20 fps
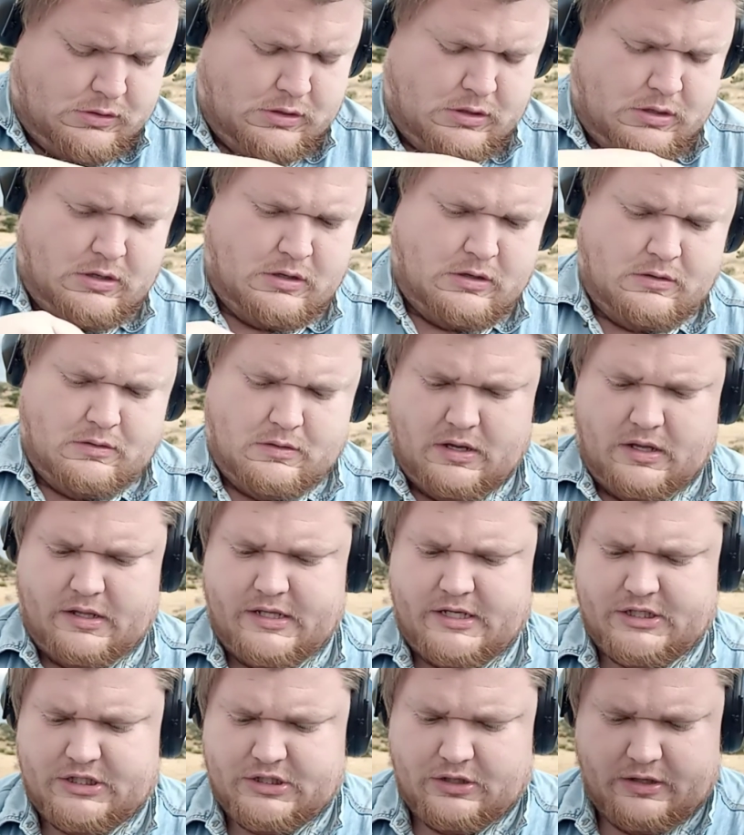well, these
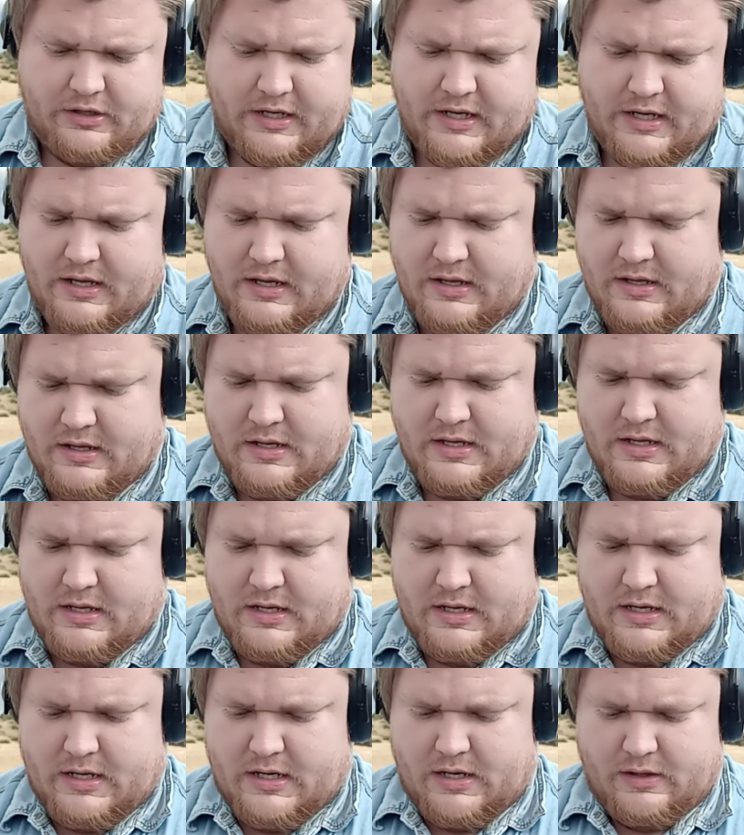30, I
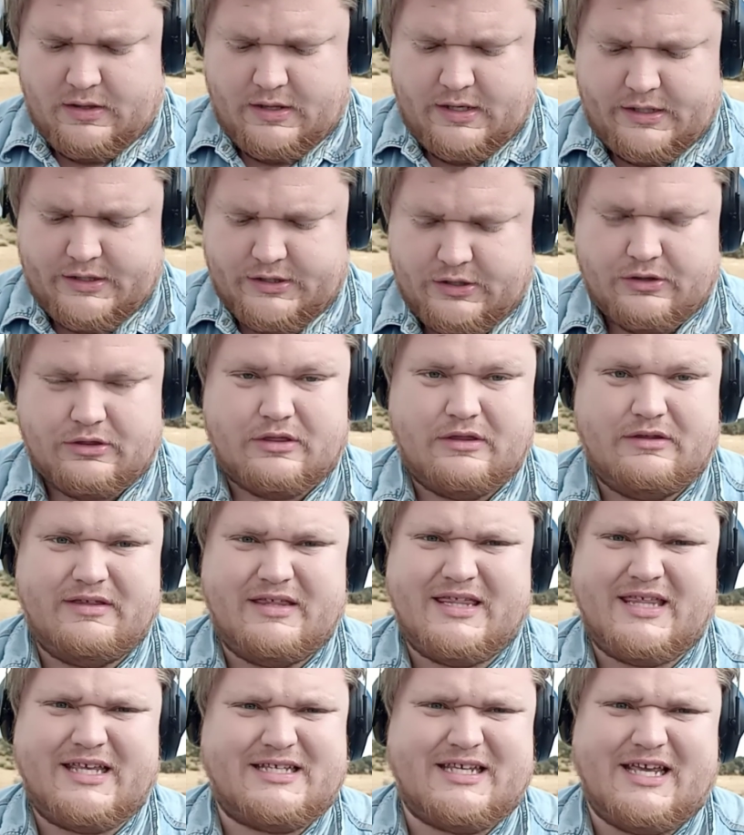know these are, they
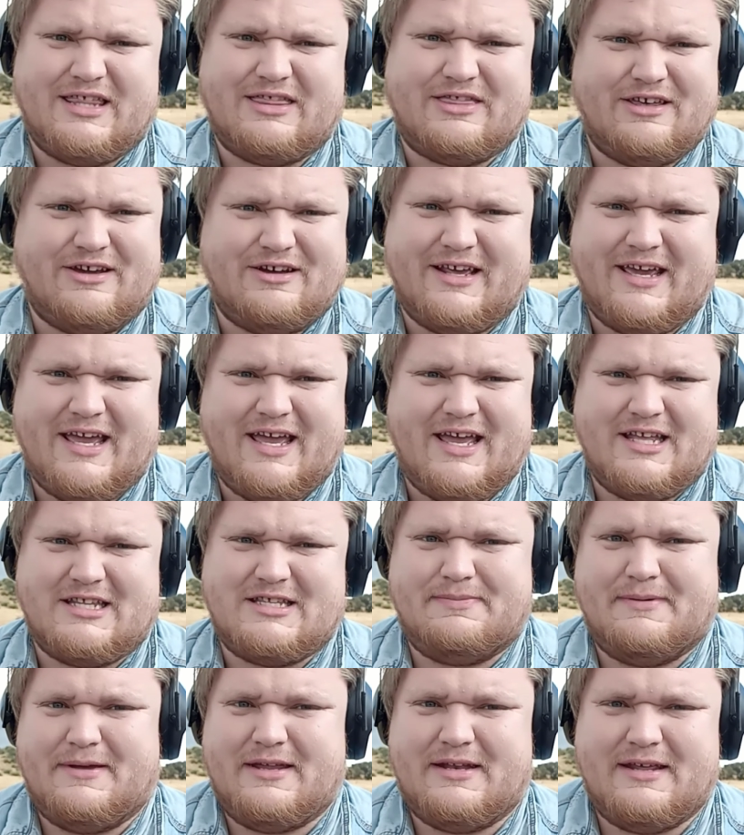say 38s, but
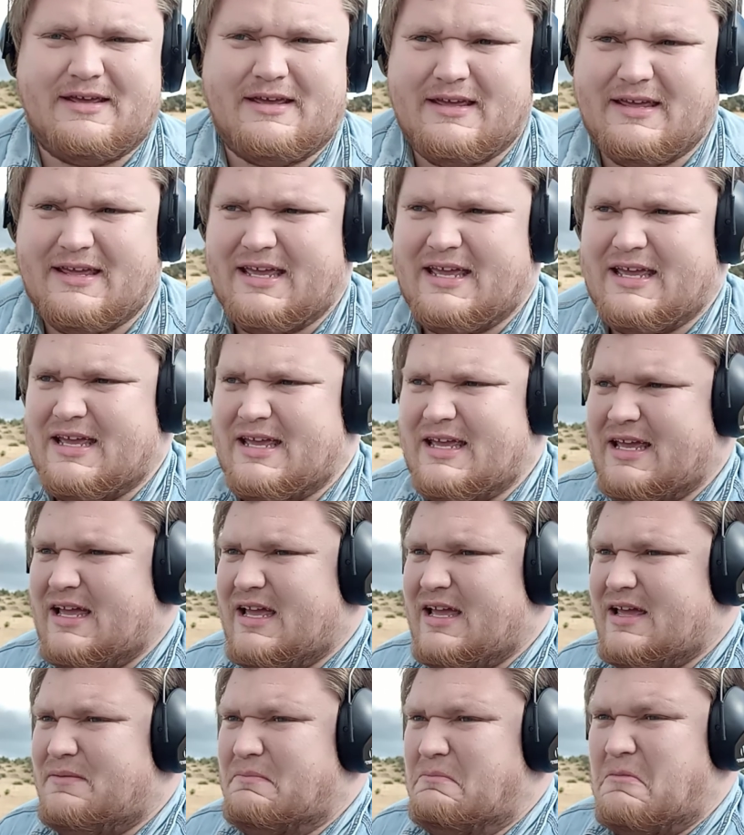
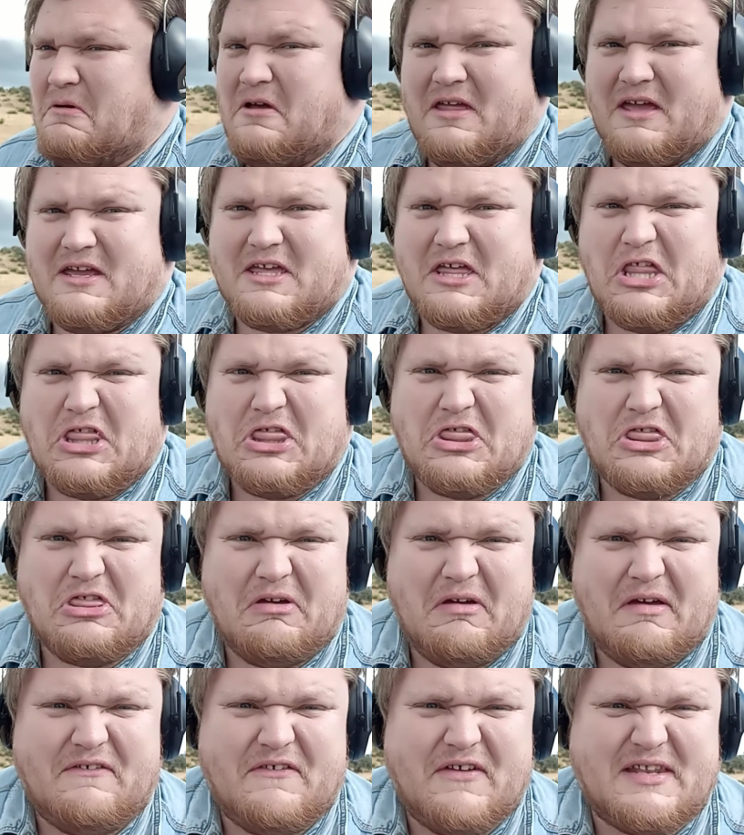more like a
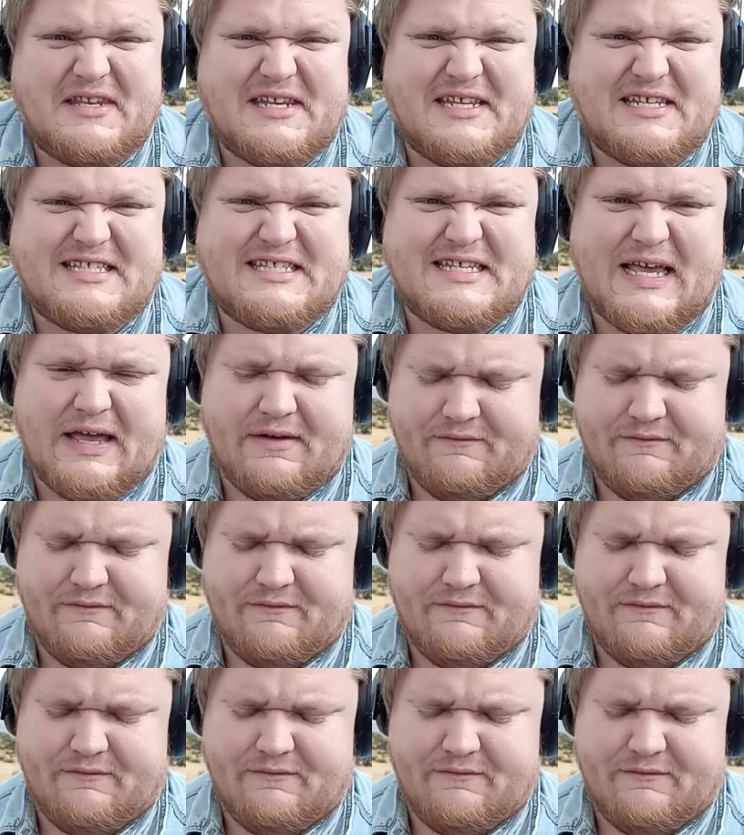357.